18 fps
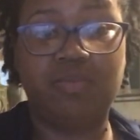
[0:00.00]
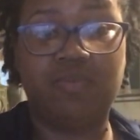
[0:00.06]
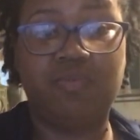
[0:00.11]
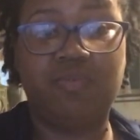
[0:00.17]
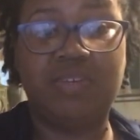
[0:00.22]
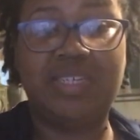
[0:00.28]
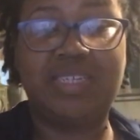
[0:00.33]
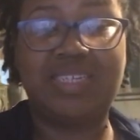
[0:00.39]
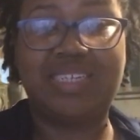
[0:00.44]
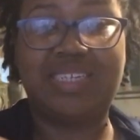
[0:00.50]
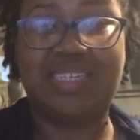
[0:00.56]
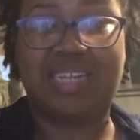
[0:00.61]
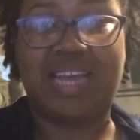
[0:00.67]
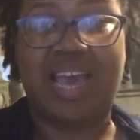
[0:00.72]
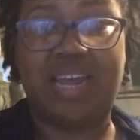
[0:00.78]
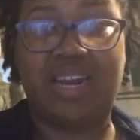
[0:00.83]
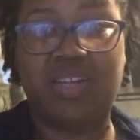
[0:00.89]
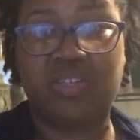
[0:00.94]
visa
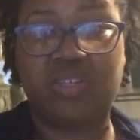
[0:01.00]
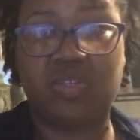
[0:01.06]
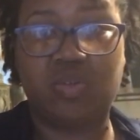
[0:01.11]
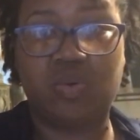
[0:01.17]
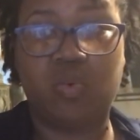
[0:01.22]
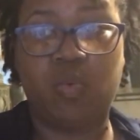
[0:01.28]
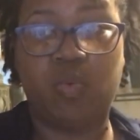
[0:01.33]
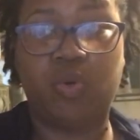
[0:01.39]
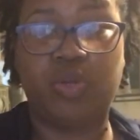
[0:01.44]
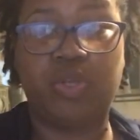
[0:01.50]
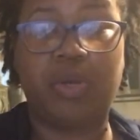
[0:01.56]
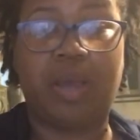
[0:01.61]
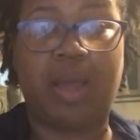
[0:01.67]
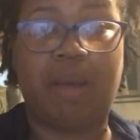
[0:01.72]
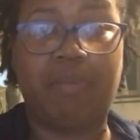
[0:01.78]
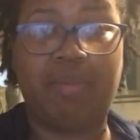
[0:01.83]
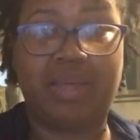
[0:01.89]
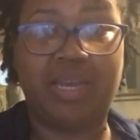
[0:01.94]
status or your
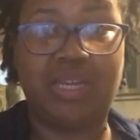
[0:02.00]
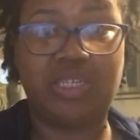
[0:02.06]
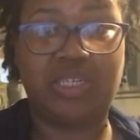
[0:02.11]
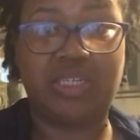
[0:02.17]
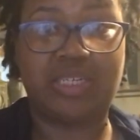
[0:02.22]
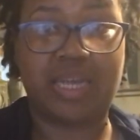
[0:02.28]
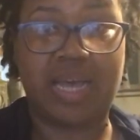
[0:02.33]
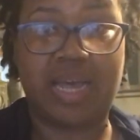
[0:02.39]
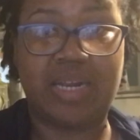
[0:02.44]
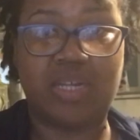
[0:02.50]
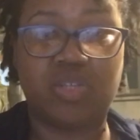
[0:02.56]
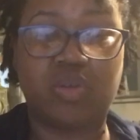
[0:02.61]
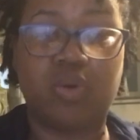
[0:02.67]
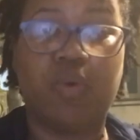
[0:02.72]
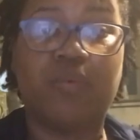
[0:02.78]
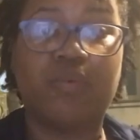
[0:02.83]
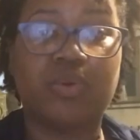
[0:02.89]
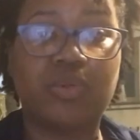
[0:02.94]
application status
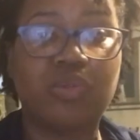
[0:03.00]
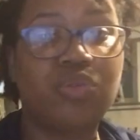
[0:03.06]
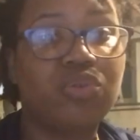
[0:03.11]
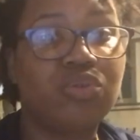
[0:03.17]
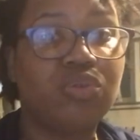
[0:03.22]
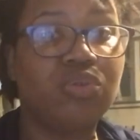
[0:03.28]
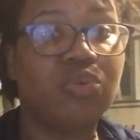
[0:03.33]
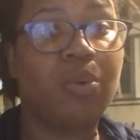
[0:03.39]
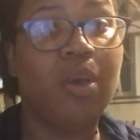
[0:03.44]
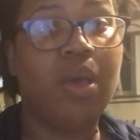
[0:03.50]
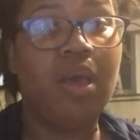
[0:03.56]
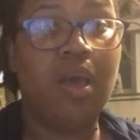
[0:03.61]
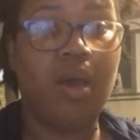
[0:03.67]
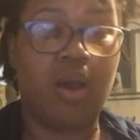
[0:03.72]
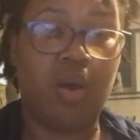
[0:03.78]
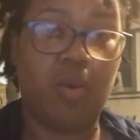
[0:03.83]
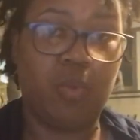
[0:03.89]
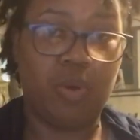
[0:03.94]
over to
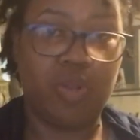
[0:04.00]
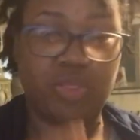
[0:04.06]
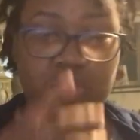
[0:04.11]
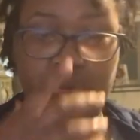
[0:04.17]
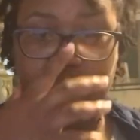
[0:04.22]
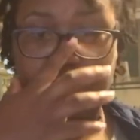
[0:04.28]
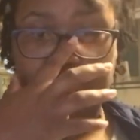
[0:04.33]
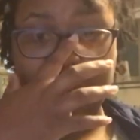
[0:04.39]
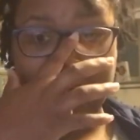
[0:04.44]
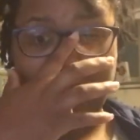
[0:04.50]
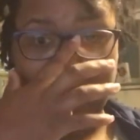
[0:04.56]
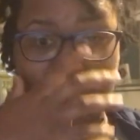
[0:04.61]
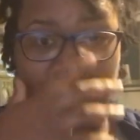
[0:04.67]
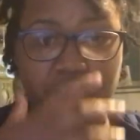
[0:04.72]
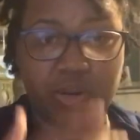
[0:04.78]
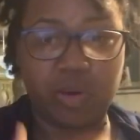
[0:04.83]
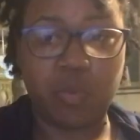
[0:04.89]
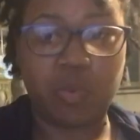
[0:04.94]
a 130.
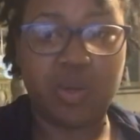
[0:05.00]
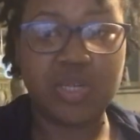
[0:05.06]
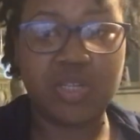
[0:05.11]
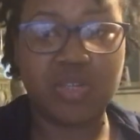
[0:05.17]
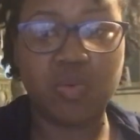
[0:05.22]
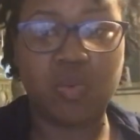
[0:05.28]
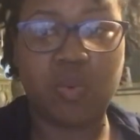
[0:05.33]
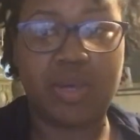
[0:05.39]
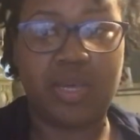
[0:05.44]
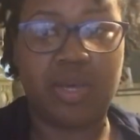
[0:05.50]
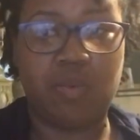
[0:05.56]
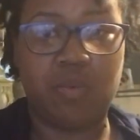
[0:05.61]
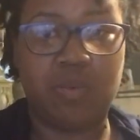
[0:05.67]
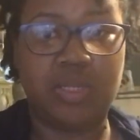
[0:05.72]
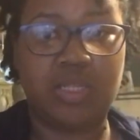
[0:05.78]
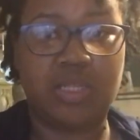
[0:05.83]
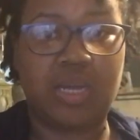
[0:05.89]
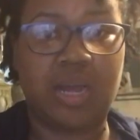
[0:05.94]
Now, there was a way at
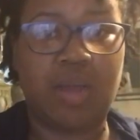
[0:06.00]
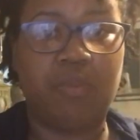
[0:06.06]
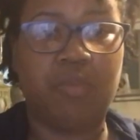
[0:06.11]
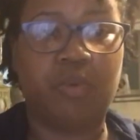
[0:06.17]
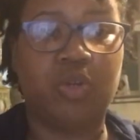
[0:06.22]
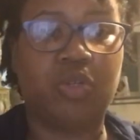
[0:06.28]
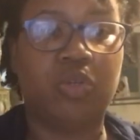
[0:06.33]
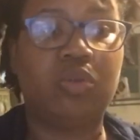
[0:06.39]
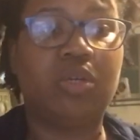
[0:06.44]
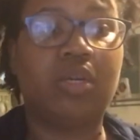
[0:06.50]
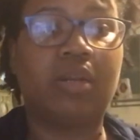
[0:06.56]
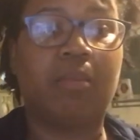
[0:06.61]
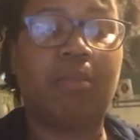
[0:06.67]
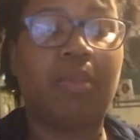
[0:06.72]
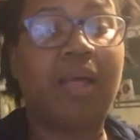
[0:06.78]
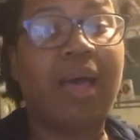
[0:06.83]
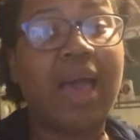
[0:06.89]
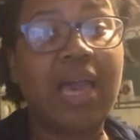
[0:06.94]
one time where you can
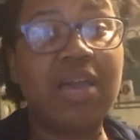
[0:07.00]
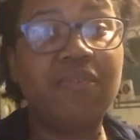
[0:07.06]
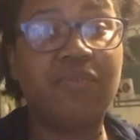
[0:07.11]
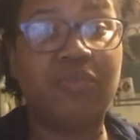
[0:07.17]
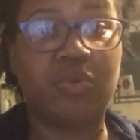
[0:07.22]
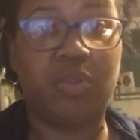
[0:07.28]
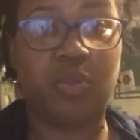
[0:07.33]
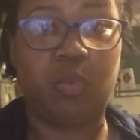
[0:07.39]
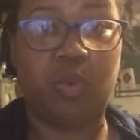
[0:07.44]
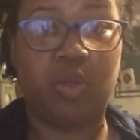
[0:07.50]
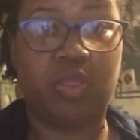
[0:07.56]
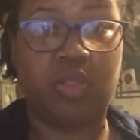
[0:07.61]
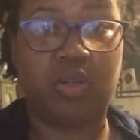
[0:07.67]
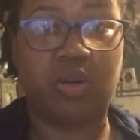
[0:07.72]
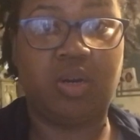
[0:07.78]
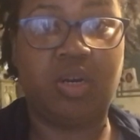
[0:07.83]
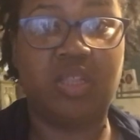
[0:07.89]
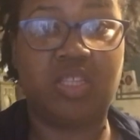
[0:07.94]
apply for the
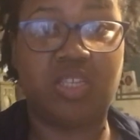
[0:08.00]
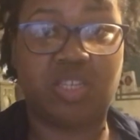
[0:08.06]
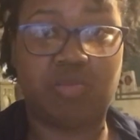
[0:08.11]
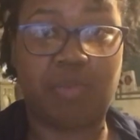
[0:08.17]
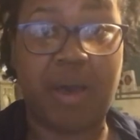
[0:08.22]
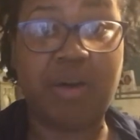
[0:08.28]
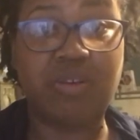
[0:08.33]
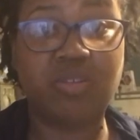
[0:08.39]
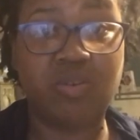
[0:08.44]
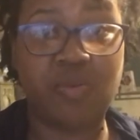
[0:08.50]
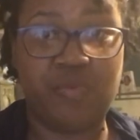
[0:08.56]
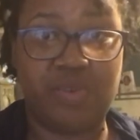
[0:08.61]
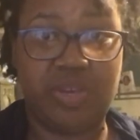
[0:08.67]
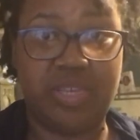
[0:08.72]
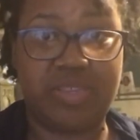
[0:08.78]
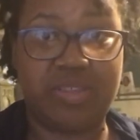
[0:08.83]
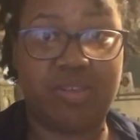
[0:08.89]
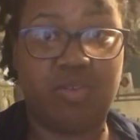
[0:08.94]
130, the spousal
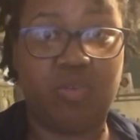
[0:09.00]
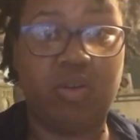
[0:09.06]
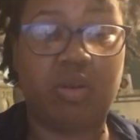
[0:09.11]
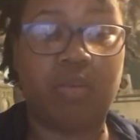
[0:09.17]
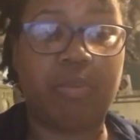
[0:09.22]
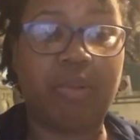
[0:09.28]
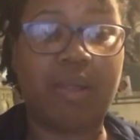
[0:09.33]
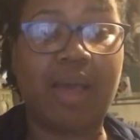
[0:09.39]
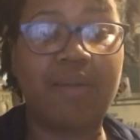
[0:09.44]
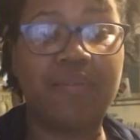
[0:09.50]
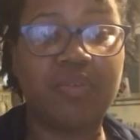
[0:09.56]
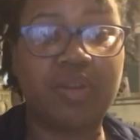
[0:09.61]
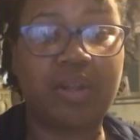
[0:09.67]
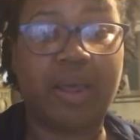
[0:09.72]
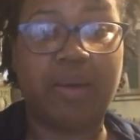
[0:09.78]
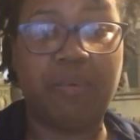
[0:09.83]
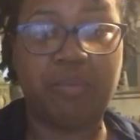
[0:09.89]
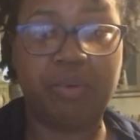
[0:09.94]
visa. You can apply for
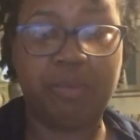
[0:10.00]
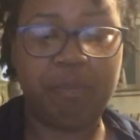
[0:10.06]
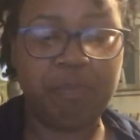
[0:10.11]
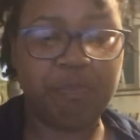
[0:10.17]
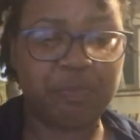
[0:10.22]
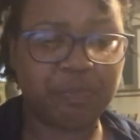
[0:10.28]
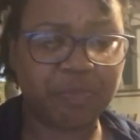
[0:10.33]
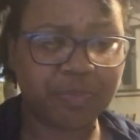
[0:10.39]
that one,